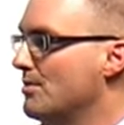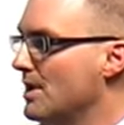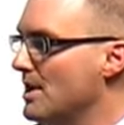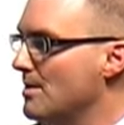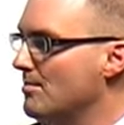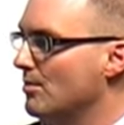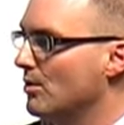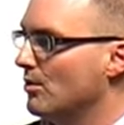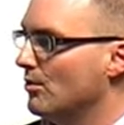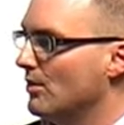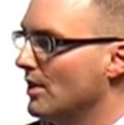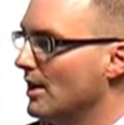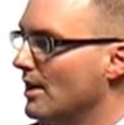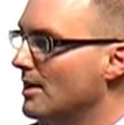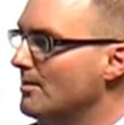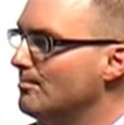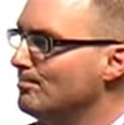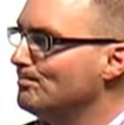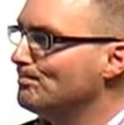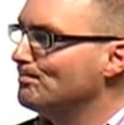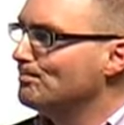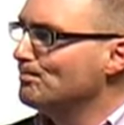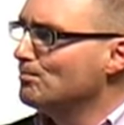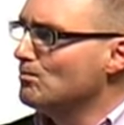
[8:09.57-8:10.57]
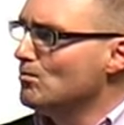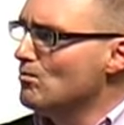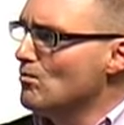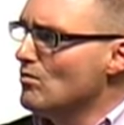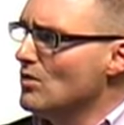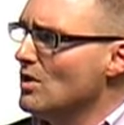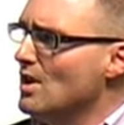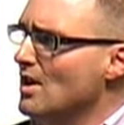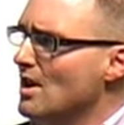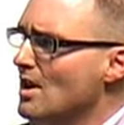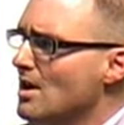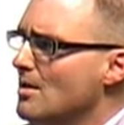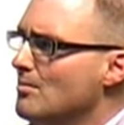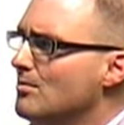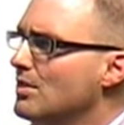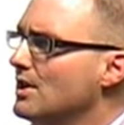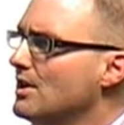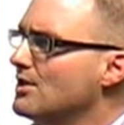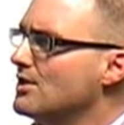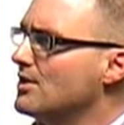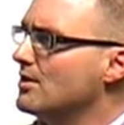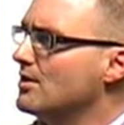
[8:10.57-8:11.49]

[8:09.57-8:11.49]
people, really. But in